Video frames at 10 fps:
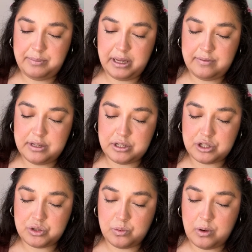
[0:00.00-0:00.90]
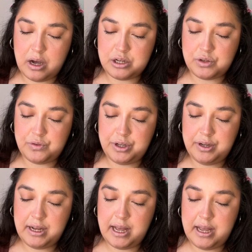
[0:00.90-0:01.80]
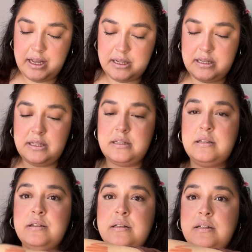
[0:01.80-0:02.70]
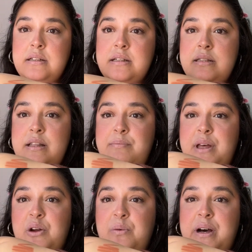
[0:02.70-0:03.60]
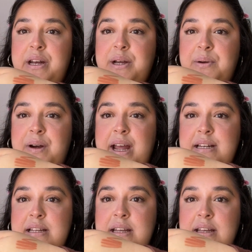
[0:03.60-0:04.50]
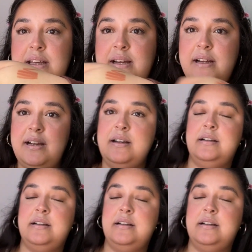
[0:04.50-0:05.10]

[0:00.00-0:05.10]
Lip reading: me give this a swatch for you guys. It's the middle one right here.